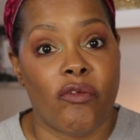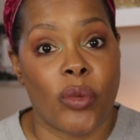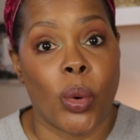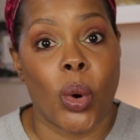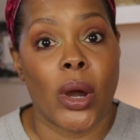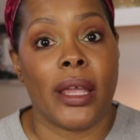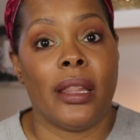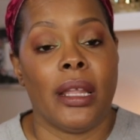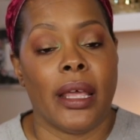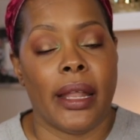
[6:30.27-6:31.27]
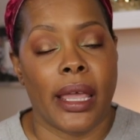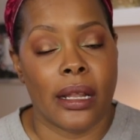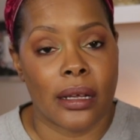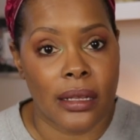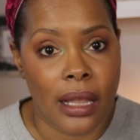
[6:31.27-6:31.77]
four and then at
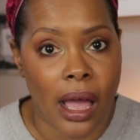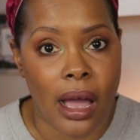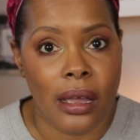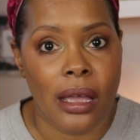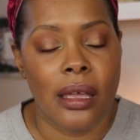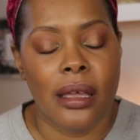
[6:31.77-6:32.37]
eight o'clock.